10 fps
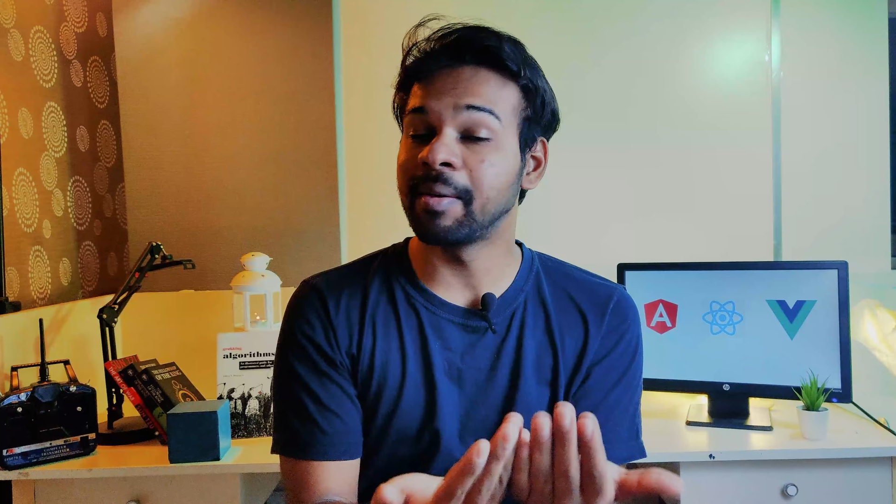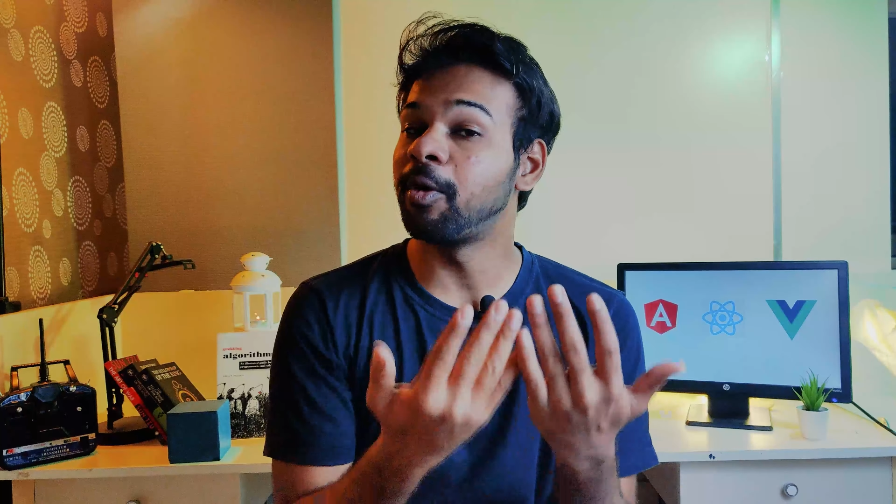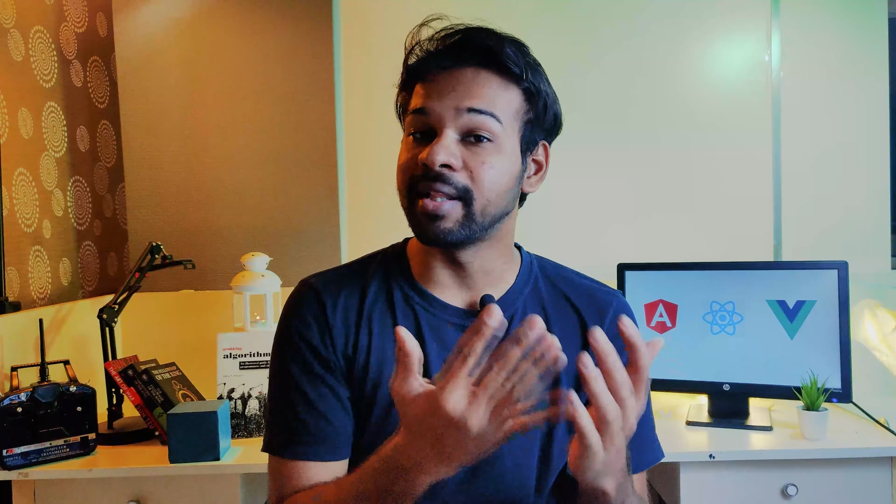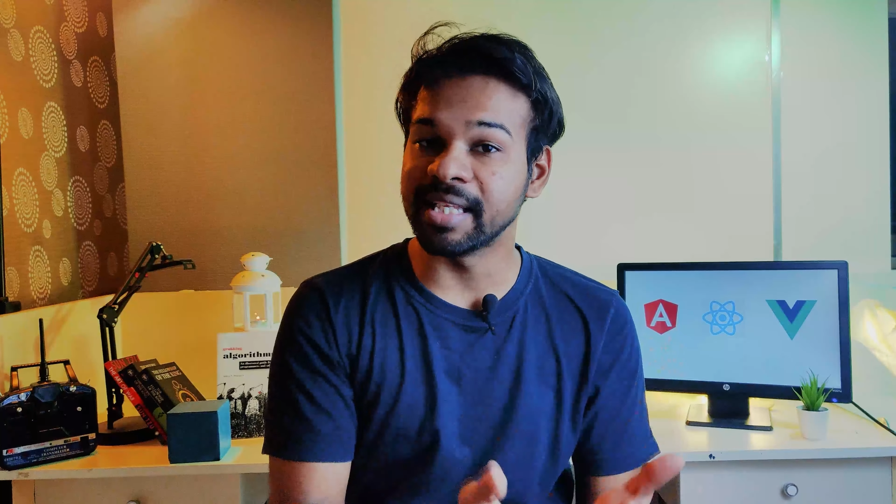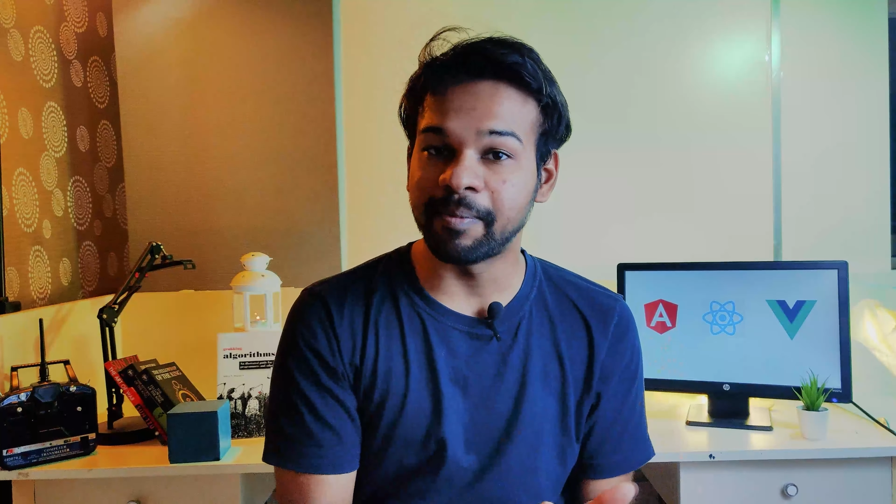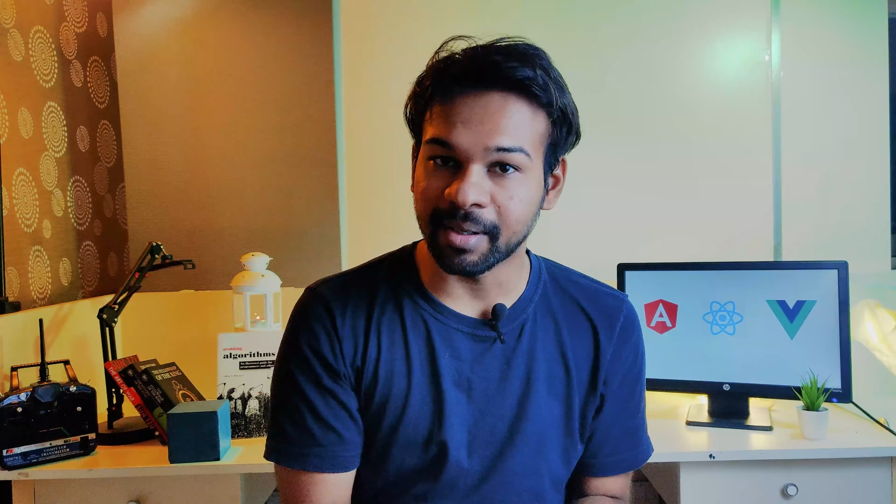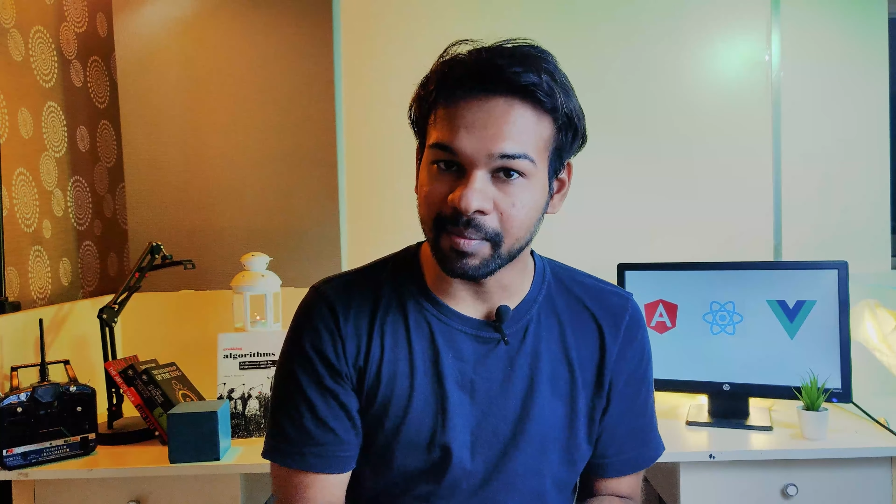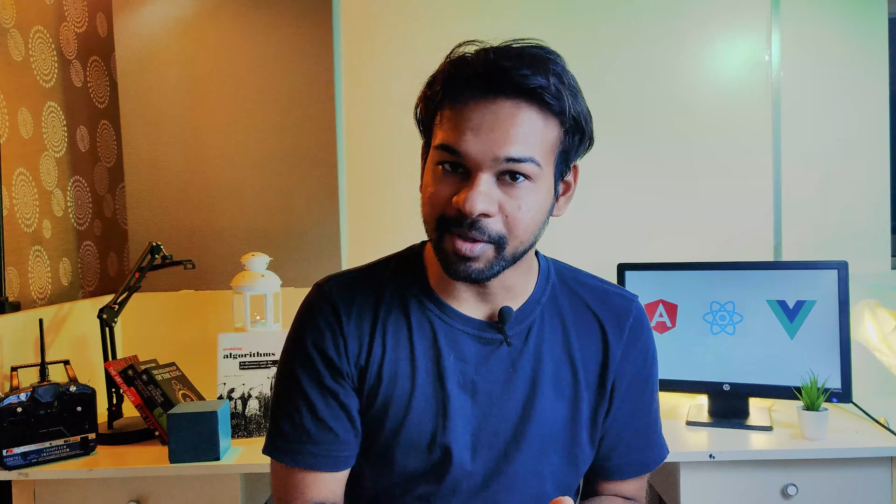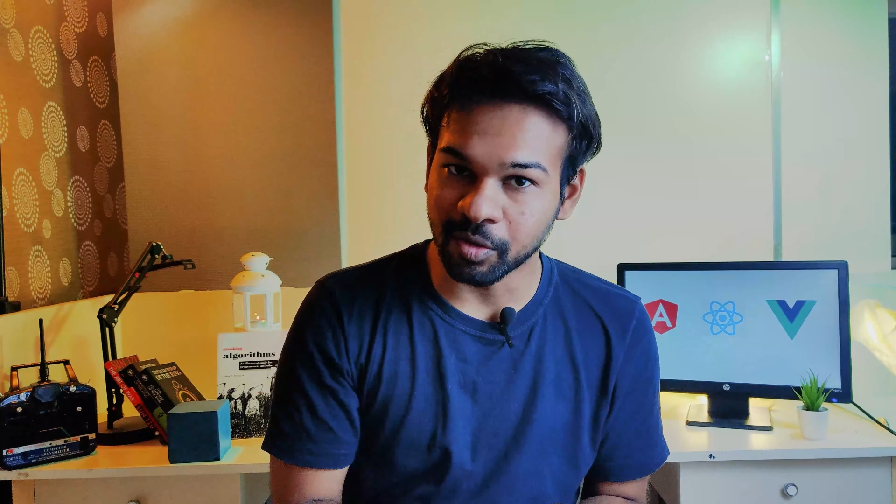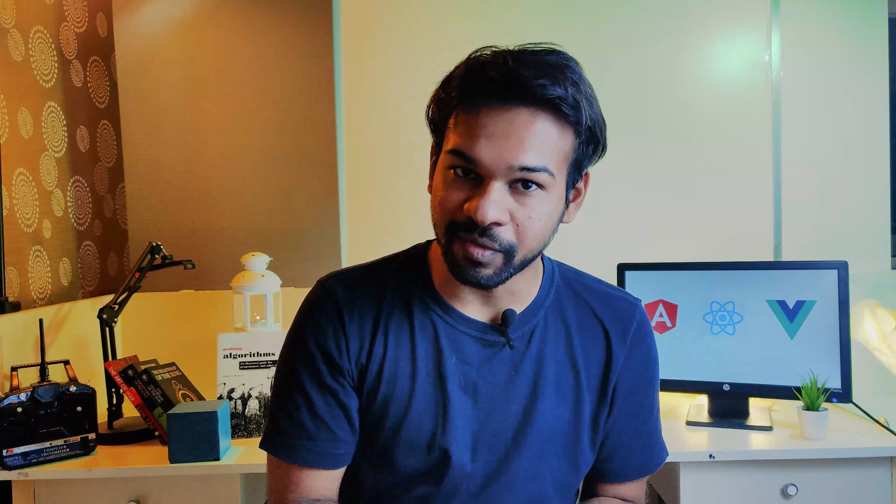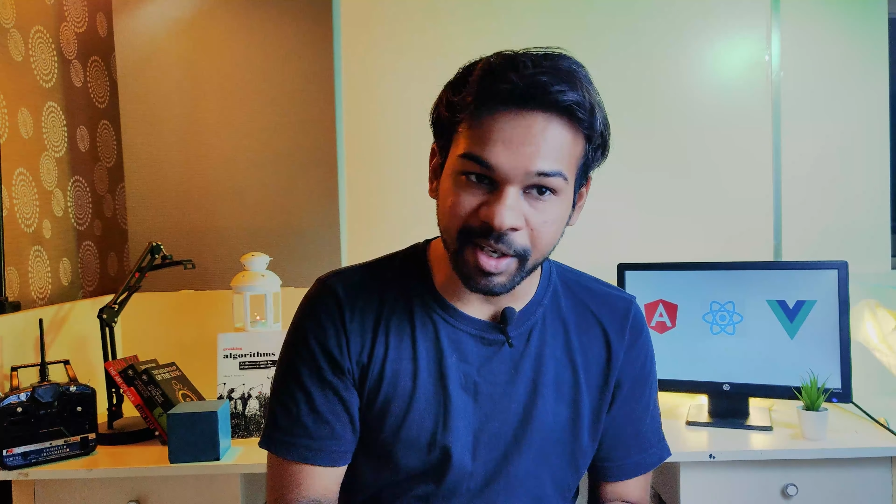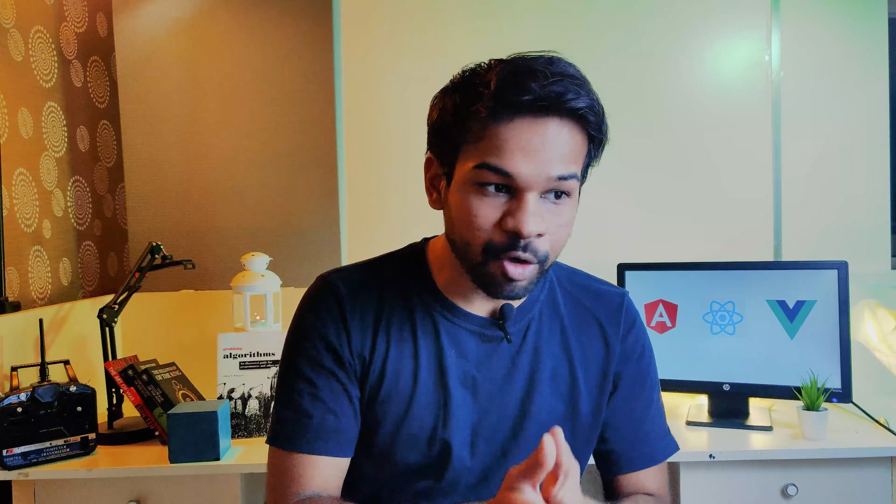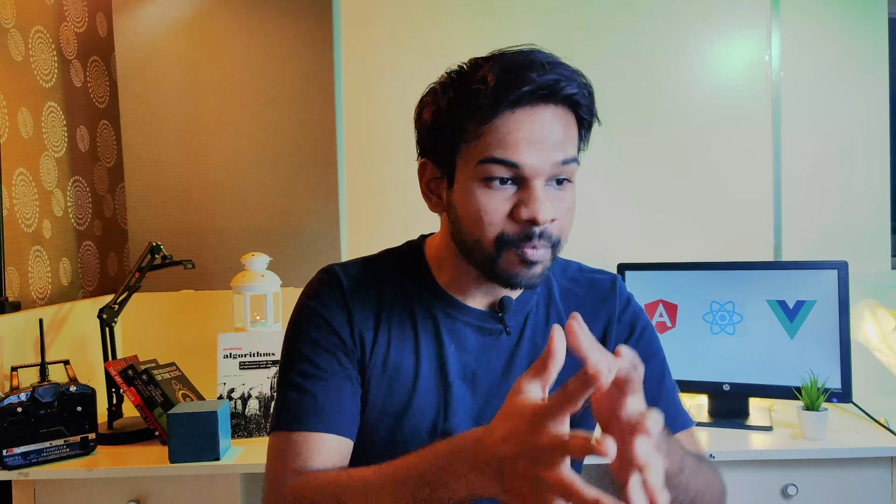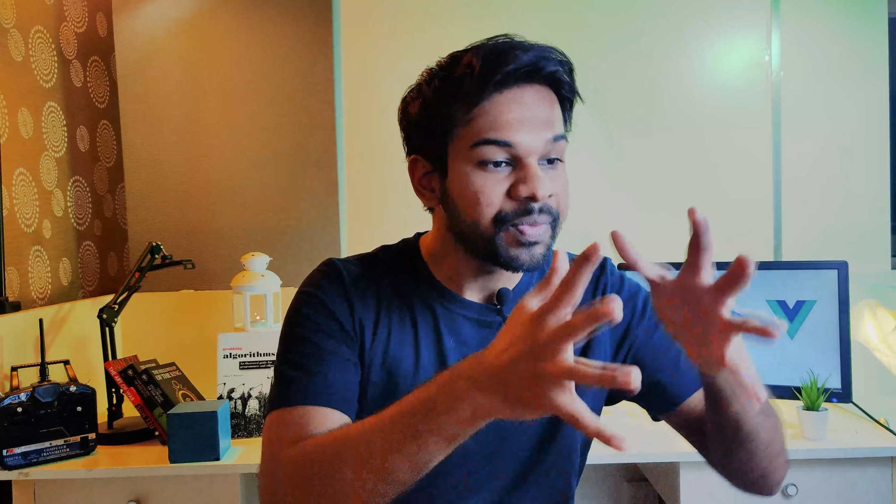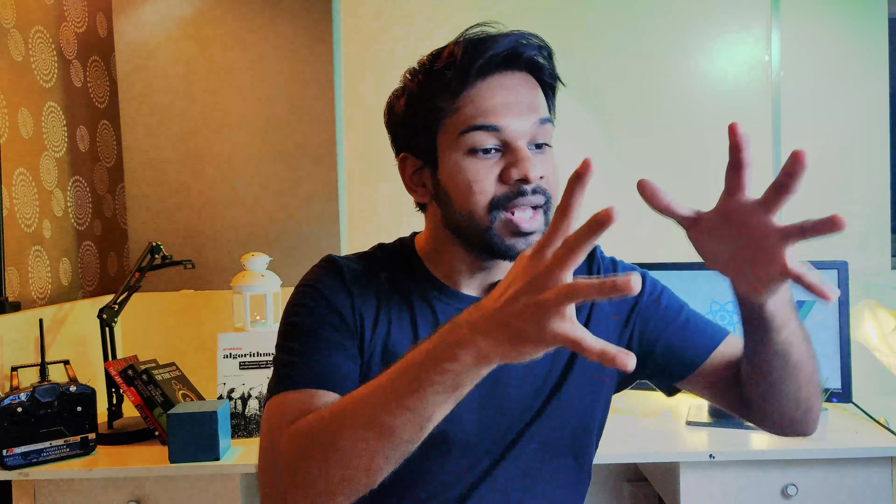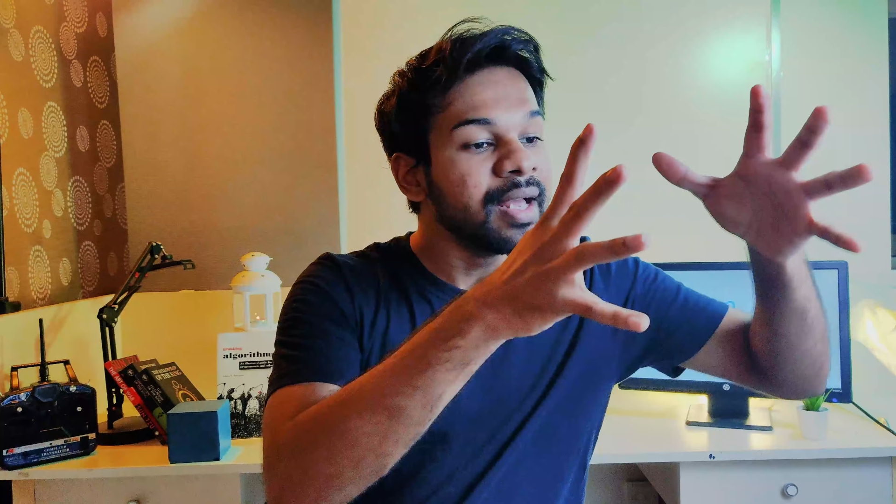about in this particular piece of video,